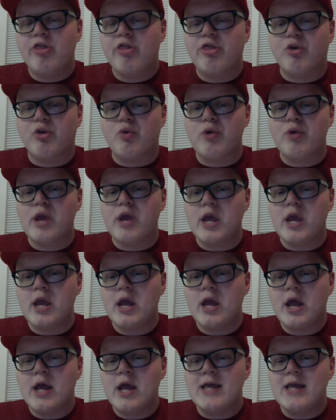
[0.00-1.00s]

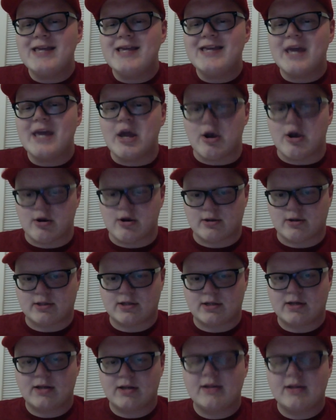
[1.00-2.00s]
3
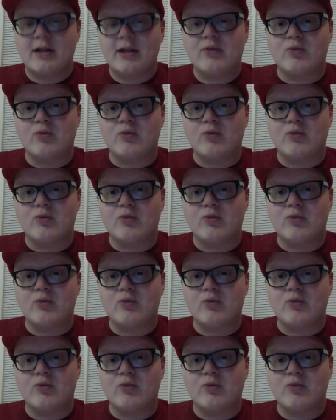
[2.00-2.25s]
years. That's